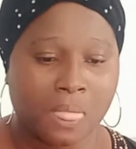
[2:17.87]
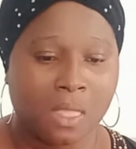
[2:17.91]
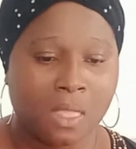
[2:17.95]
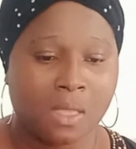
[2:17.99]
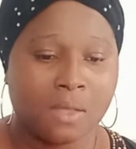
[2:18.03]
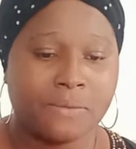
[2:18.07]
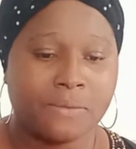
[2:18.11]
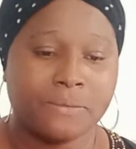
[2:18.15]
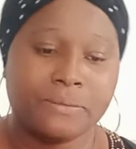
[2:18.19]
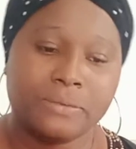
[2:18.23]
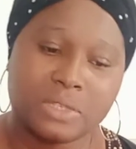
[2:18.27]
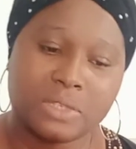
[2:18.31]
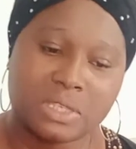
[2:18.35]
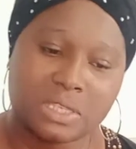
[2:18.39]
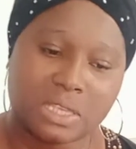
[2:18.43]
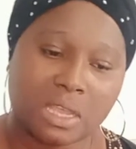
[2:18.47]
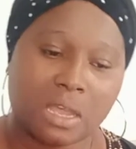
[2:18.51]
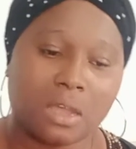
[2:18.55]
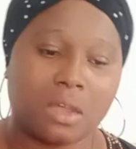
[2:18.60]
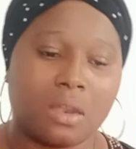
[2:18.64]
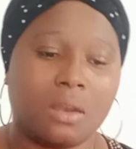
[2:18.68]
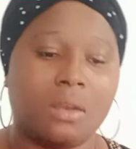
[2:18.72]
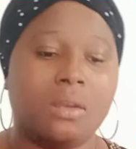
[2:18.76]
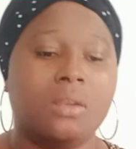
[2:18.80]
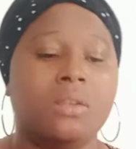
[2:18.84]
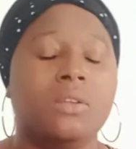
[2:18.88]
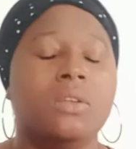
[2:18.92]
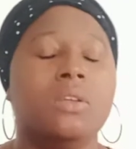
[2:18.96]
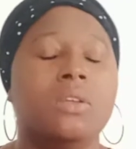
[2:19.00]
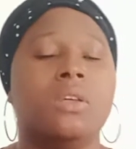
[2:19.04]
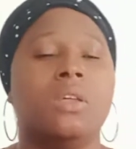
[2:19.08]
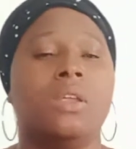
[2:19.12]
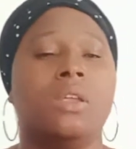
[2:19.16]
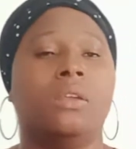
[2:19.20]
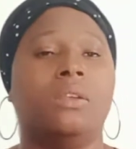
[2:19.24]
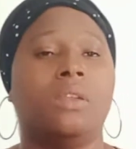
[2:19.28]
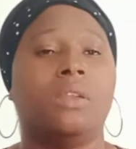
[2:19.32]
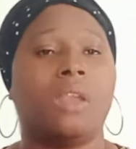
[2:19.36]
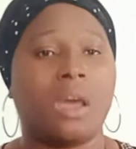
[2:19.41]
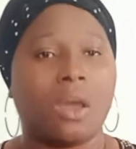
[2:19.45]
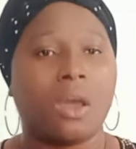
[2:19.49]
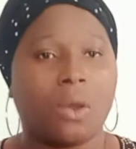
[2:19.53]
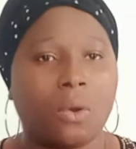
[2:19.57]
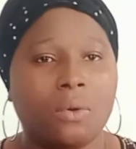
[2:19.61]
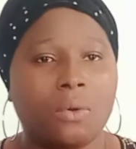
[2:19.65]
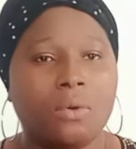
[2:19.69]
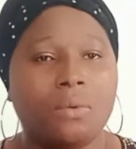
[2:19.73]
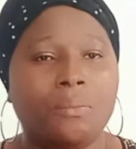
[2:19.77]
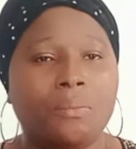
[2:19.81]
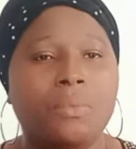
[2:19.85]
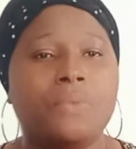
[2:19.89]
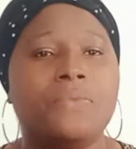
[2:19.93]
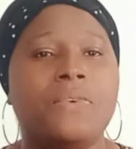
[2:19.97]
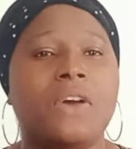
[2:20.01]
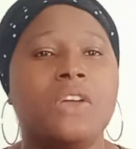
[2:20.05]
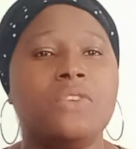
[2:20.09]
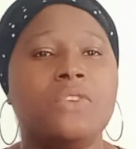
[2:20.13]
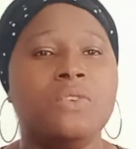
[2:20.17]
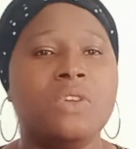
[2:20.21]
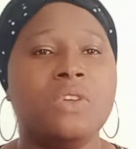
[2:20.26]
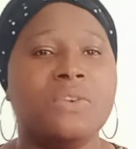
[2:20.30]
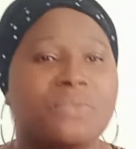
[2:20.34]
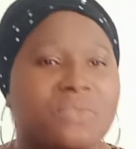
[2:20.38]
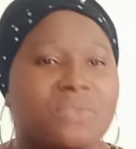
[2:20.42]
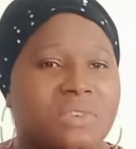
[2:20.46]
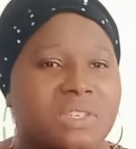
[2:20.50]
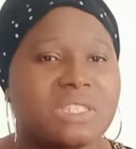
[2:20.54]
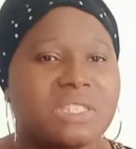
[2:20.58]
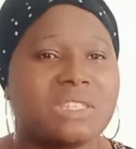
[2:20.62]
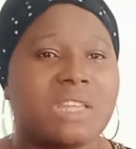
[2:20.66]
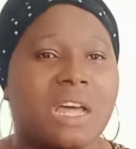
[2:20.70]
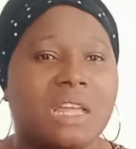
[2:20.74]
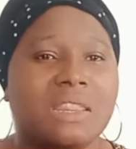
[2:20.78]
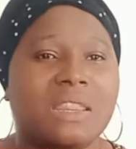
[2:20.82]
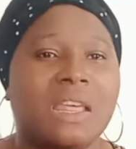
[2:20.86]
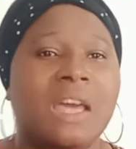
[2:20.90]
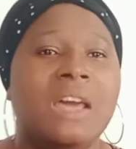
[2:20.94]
visa. Now, before you even start